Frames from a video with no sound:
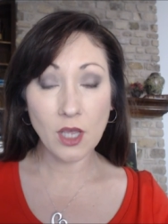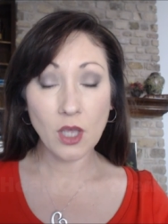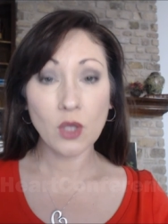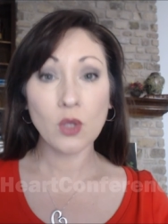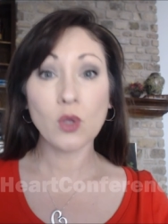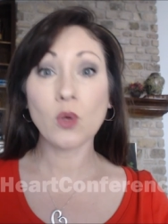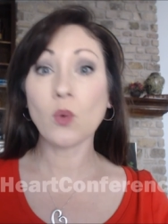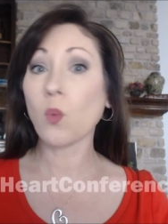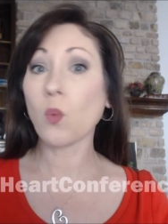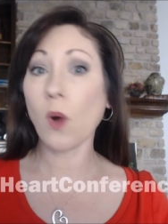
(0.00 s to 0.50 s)

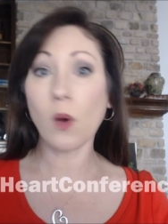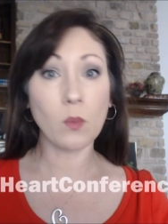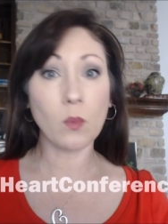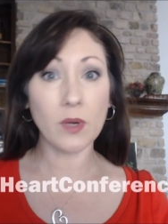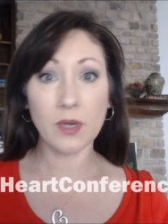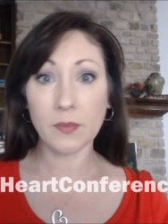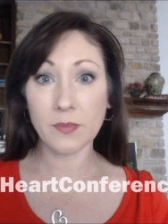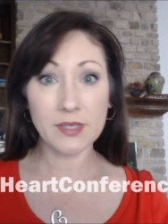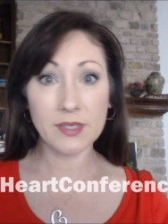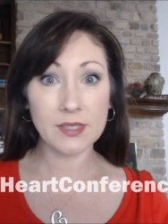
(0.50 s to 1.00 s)
You won't want to
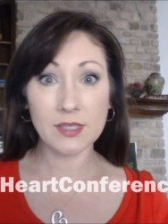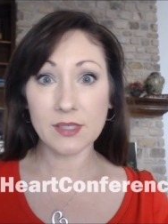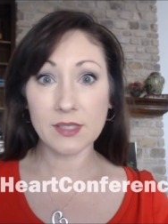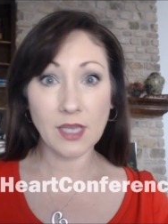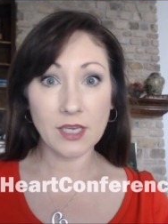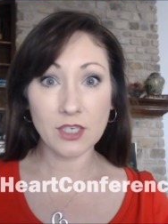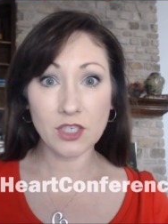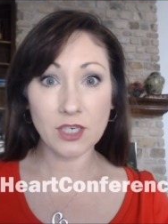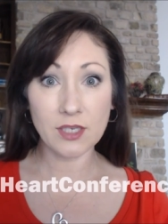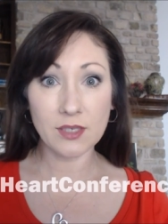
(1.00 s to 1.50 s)
miss a
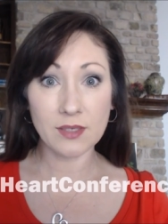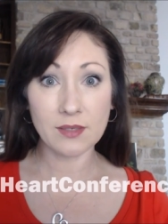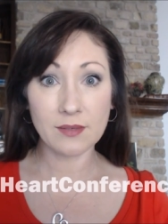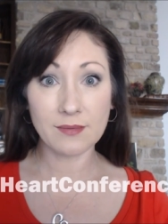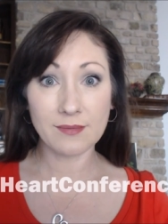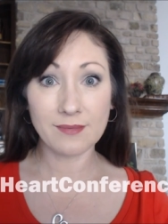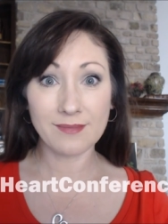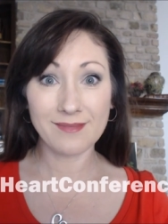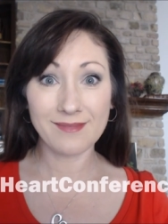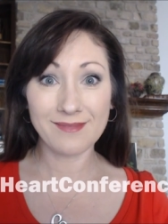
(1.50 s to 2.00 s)
session.
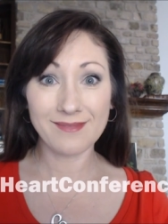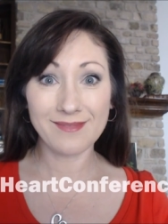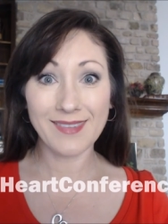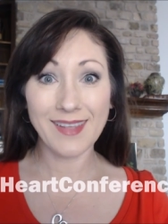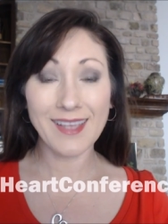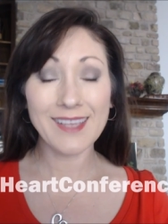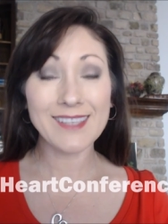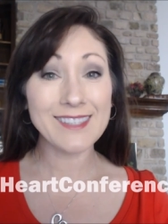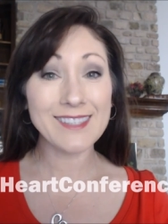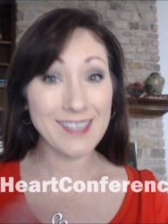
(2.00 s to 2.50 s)

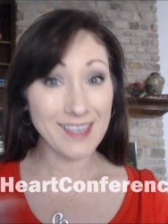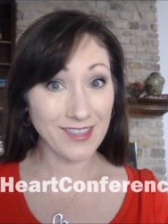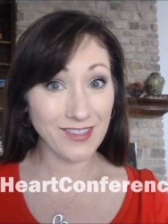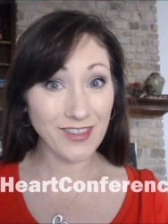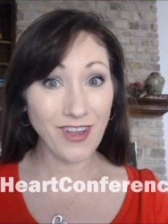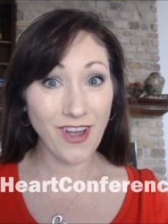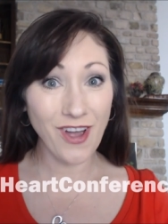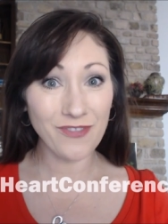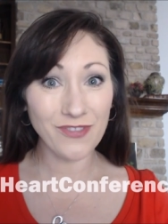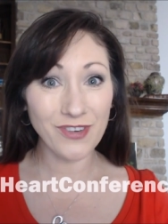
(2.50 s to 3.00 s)
See you in the
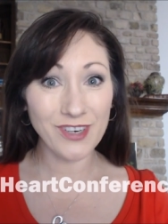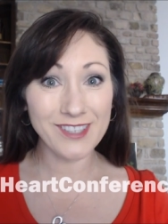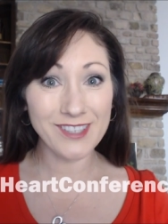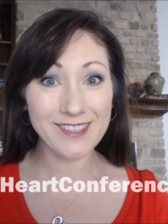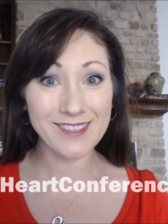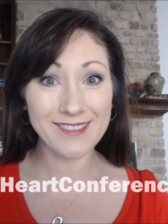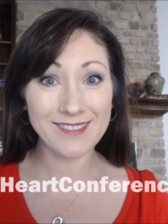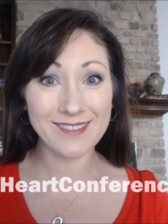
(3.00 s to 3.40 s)
conference.